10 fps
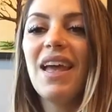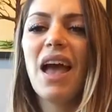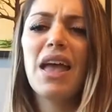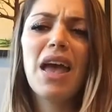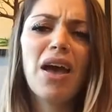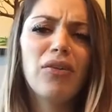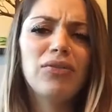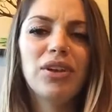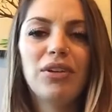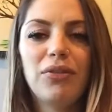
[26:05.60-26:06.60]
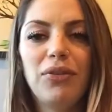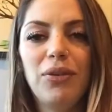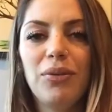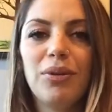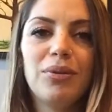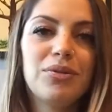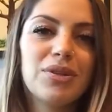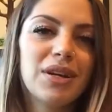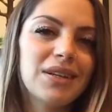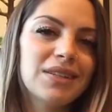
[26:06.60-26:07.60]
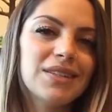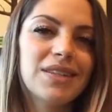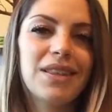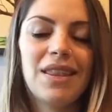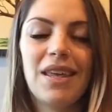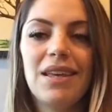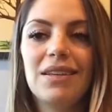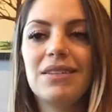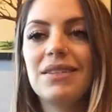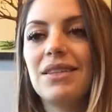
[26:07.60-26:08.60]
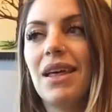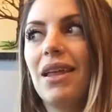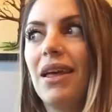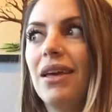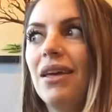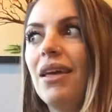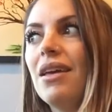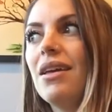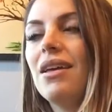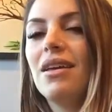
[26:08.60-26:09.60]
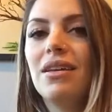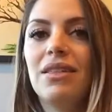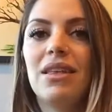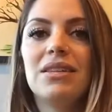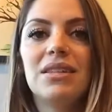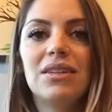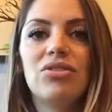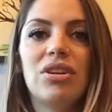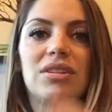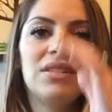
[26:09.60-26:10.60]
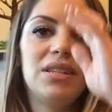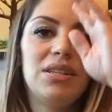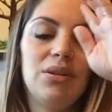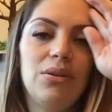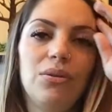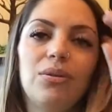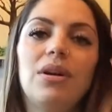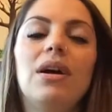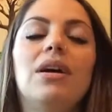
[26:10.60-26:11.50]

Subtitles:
have done a few little tricks and things that like they suggest to do